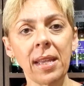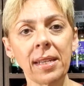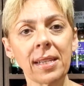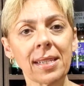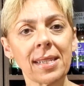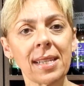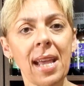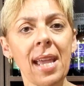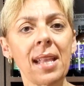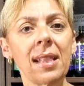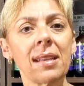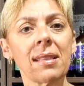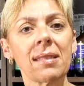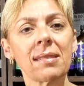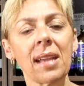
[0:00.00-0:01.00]
Now, today
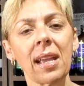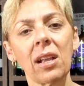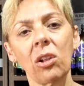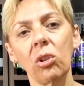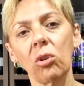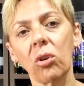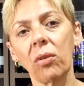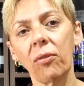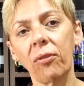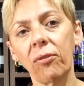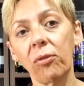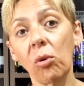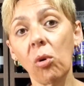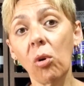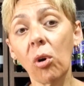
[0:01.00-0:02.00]
let's take a look at
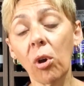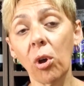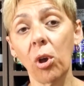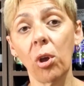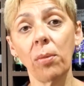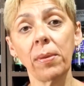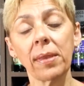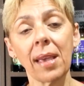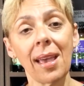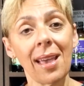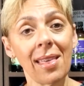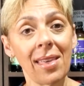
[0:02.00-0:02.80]
4 herbs